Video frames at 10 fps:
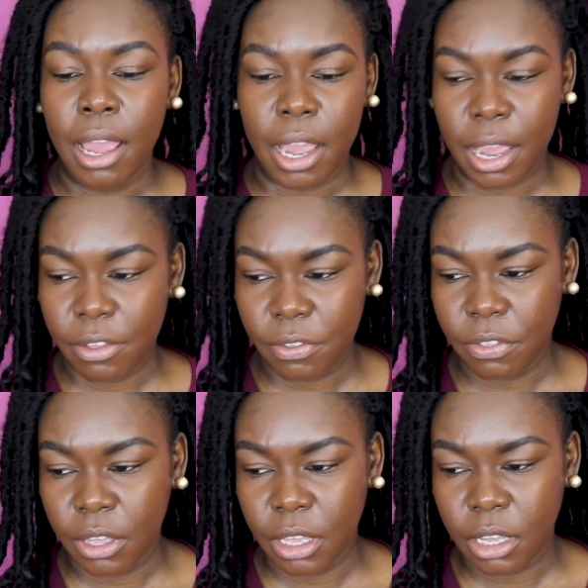I
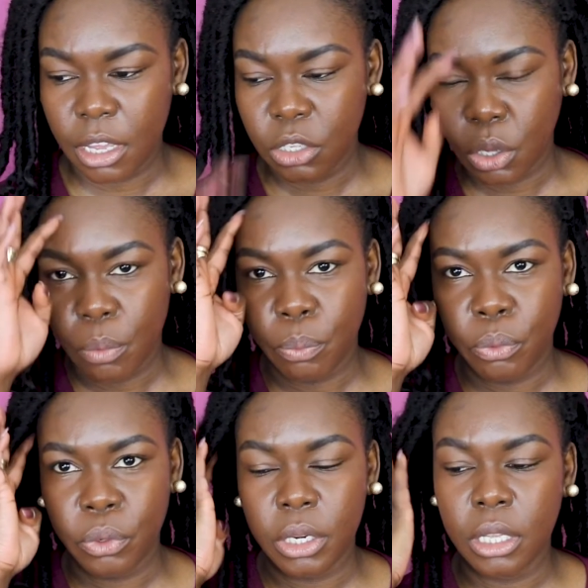think is a
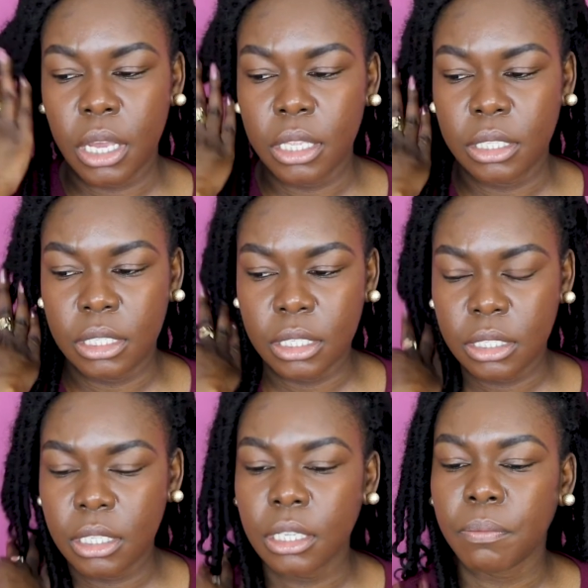pretty
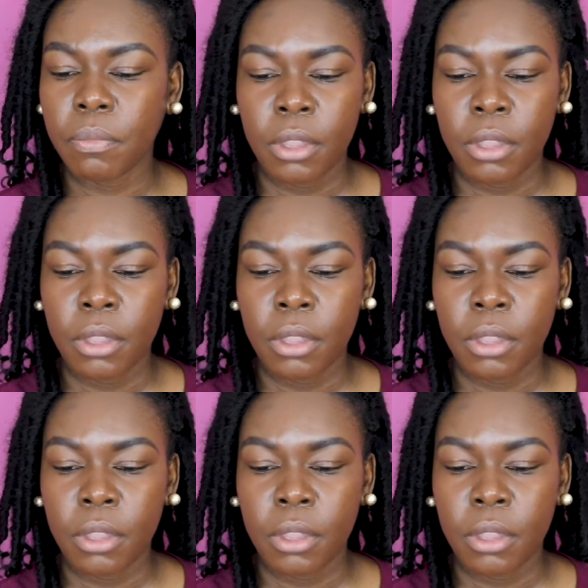decent.